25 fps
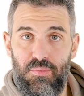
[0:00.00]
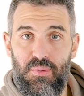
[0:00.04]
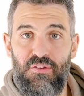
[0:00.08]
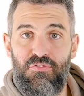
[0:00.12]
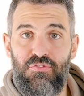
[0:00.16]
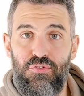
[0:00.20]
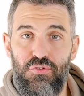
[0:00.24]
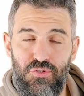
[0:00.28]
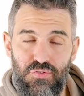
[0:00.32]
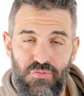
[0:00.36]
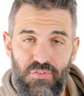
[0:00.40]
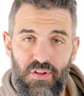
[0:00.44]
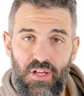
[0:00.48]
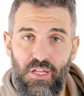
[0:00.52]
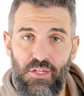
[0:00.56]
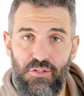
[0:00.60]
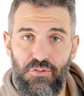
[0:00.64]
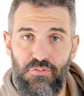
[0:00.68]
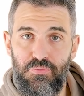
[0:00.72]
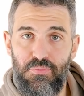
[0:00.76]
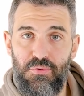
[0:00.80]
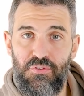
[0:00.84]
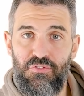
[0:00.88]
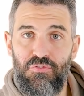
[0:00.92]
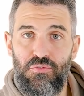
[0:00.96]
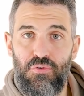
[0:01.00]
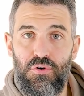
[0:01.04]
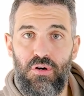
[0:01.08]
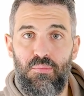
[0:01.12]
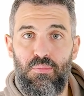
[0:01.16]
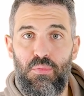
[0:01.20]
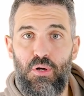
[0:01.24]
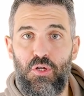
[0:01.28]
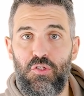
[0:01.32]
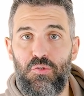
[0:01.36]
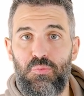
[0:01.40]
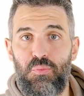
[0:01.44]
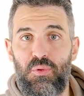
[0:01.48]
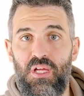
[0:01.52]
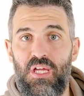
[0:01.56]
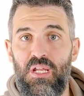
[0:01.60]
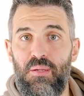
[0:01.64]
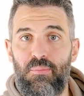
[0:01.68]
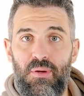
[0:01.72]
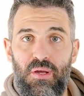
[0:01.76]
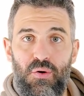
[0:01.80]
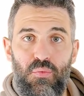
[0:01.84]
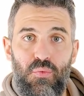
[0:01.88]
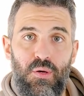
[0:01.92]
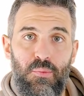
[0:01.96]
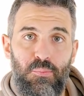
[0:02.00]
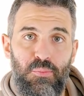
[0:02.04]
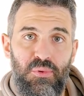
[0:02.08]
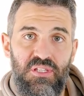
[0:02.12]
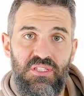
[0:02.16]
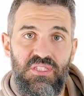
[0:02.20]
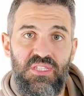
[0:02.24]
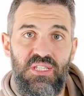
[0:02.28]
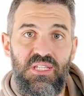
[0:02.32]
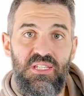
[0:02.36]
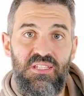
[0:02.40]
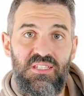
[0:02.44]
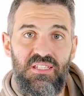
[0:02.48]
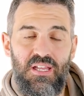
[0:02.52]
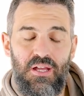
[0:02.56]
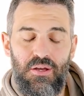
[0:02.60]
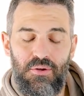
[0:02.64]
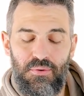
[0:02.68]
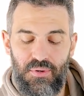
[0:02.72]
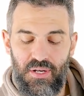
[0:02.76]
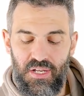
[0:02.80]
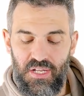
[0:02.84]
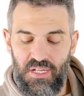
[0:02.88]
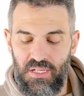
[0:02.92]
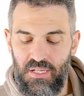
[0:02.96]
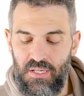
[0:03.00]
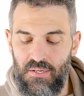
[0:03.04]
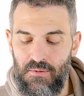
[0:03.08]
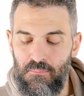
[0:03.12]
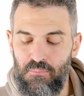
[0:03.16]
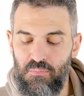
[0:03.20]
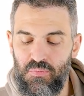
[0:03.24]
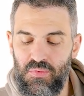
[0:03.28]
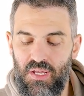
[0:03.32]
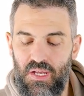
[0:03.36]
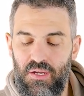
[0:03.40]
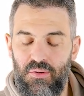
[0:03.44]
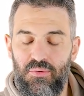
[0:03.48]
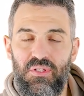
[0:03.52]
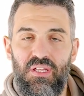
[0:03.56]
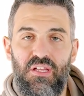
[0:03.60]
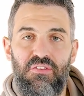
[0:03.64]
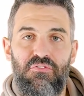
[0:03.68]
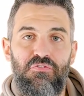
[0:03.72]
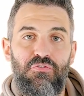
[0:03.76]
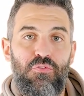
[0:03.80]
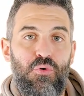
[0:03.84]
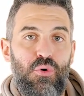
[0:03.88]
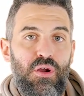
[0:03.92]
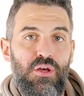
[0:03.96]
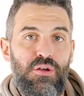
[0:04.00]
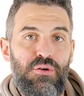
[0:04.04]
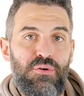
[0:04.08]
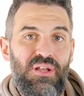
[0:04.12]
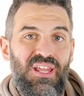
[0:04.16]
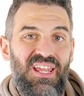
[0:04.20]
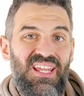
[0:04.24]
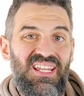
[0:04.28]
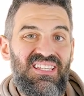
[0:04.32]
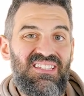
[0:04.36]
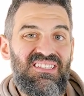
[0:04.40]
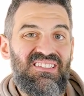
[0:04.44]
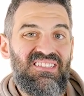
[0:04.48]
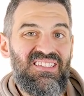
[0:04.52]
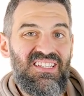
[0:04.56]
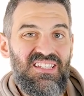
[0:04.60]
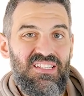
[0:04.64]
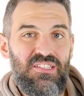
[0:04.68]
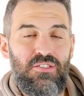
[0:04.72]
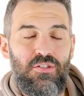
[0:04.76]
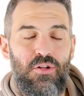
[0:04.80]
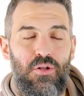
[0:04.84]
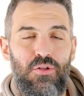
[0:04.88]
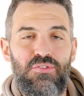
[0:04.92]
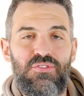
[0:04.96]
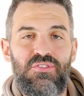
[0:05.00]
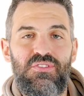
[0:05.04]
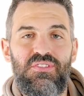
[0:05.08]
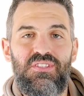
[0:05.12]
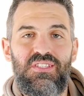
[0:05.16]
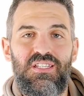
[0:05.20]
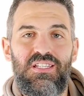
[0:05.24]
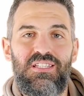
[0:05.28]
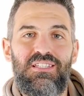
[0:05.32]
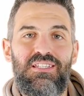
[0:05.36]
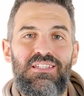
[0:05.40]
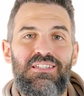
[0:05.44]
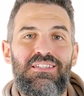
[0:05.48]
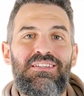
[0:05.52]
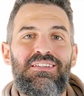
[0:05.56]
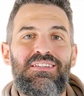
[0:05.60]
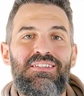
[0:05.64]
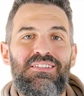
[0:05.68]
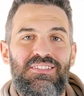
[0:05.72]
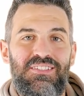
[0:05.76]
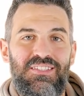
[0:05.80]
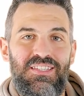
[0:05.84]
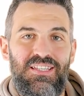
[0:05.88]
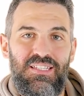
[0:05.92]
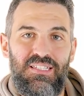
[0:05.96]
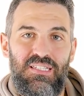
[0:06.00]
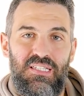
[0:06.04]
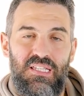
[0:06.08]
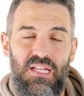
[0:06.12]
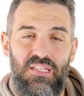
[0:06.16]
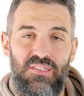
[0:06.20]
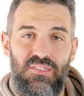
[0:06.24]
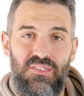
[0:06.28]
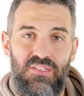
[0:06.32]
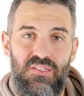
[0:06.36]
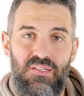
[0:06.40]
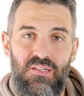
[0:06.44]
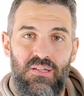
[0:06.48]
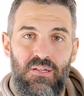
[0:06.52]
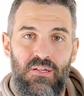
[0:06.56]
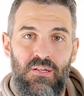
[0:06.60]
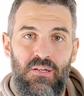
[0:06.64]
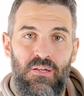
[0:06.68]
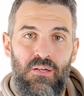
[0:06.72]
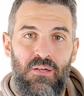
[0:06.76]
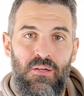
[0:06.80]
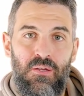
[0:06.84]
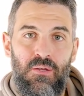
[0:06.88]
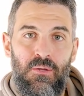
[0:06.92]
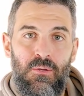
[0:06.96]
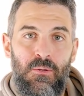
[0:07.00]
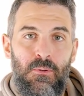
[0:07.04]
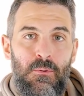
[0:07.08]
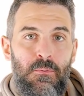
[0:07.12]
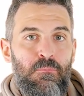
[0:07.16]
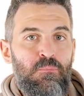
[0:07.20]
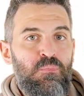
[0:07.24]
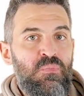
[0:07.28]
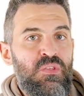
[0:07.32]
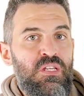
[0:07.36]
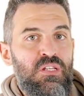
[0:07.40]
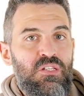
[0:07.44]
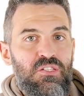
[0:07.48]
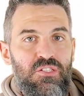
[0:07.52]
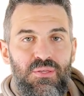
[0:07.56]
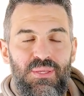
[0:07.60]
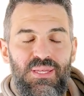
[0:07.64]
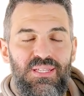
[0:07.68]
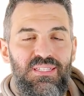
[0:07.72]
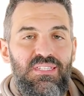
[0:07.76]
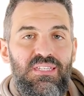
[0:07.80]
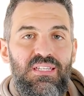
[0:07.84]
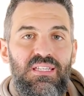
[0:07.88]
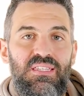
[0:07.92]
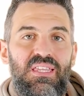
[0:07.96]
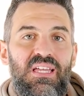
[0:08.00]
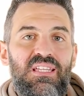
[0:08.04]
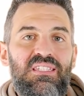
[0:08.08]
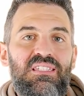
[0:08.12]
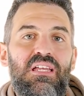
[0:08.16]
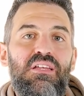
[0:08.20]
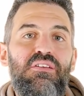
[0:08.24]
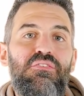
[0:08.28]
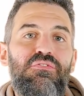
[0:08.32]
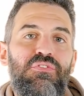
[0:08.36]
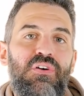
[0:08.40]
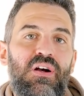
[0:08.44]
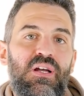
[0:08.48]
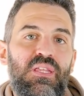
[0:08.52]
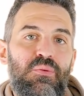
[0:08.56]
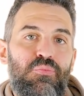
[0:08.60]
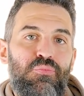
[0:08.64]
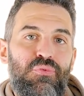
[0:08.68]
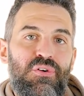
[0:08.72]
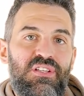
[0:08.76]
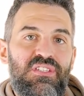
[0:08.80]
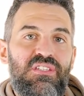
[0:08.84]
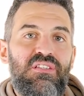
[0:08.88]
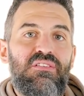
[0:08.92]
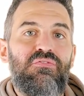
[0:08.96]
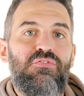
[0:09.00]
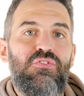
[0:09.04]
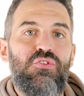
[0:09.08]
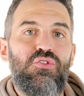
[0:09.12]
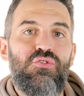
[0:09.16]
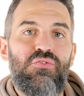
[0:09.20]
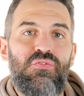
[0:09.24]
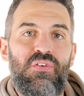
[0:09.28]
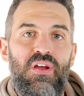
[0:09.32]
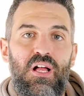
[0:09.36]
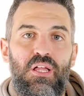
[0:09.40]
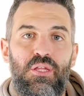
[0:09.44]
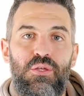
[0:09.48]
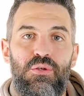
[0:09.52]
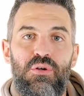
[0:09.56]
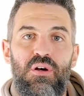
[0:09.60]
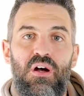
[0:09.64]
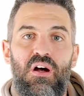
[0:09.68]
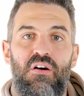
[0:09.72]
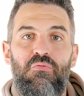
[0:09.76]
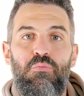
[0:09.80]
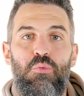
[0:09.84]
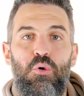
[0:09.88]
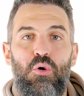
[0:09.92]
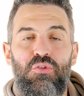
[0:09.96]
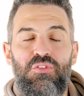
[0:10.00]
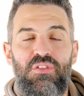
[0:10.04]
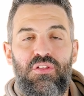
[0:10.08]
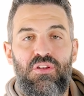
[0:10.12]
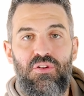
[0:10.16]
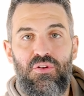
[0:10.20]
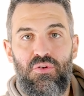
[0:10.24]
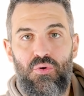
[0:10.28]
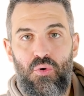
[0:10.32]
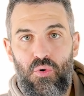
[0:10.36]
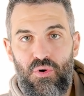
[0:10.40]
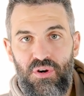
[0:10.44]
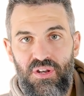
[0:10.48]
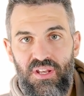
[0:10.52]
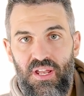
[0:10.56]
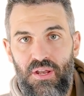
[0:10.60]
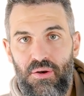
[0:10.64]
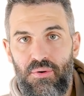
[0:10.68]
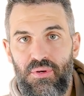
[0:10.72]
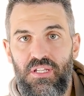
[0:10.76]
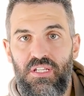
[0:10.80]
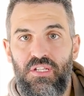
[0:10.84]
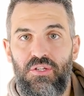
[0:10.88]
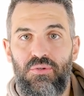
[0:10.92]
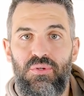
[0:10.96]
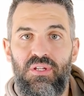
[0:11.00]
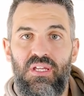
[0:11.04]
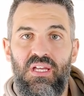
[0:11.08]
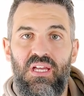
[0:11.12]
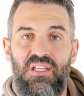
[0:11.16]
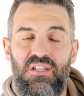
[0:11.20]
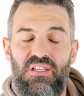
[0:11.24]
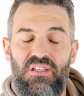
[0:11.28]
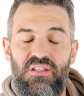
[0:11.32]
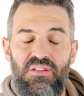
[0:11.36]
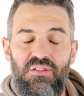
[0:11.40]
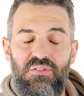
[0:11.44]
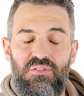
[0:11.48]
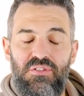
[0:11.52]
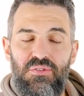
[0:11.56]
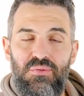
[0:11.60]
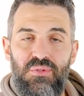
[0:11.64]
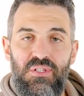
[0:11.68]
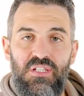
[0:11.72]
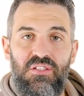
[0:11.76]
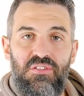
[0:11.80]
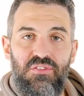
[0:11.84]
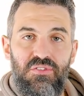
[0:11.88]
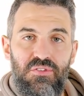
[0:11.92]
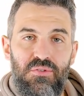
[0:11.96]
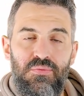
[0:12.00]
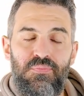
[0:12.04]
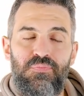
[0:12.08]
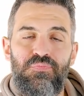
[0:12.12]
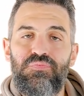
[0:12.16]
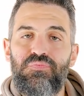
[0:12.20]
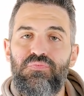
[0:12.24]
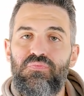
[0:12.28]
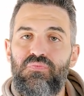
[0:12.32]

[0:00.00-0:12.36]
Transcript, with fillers: my future value from before and multiplied it by 1 plus the discount rate, I would get $486.66. So that's it. That's how you find the present and future value of both an ordinary annuity and an annuity due.